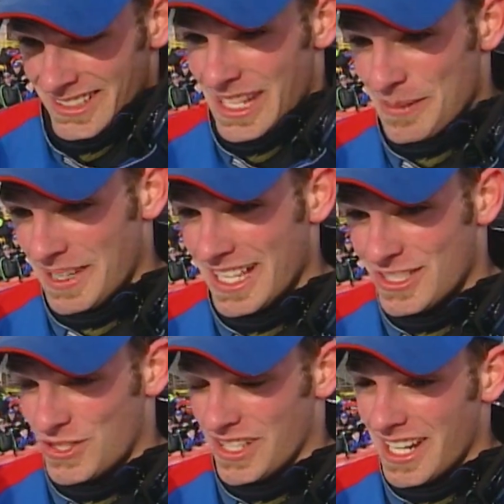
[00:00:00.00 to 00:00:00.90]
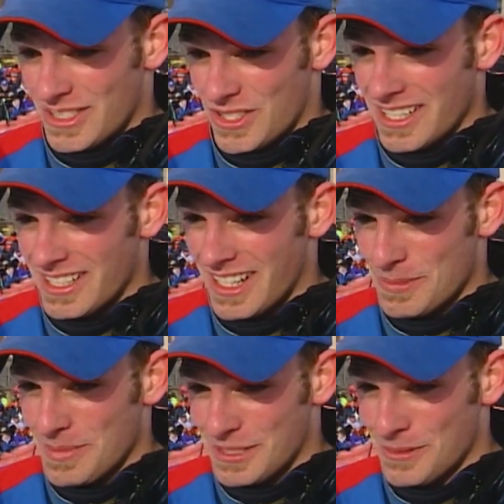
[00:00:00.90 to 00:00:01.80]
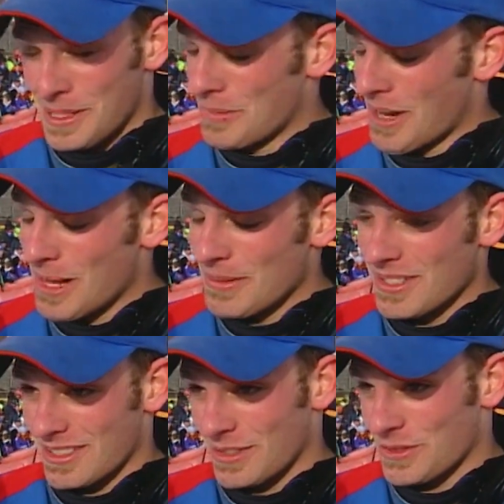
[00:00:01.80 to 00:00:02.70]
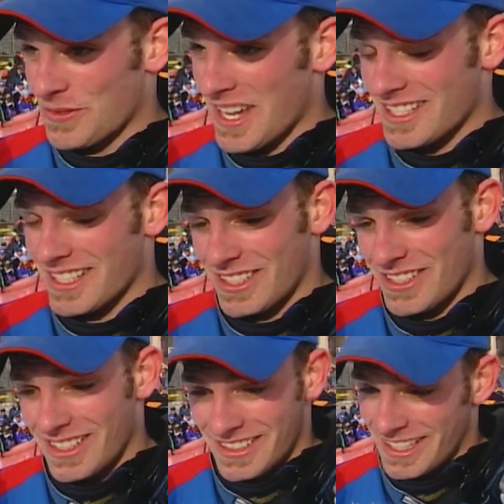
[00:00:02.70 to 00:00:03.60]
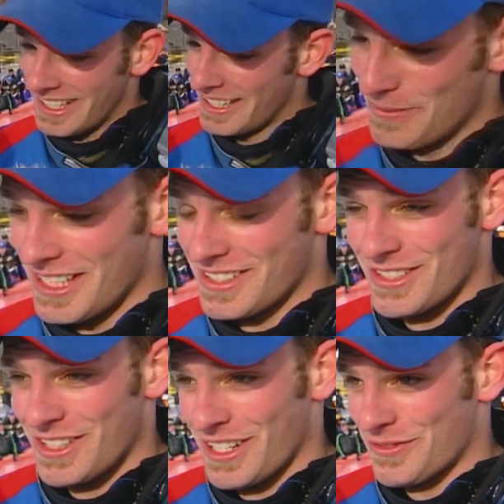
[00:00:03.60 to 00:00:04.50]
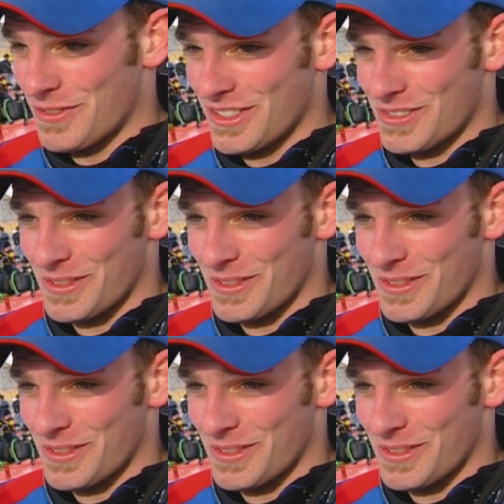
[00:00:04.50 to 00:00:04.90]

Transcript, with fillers: kept my head straight, tried to not to make too many bobbles, and go as fast as I could, and made it to the checker first.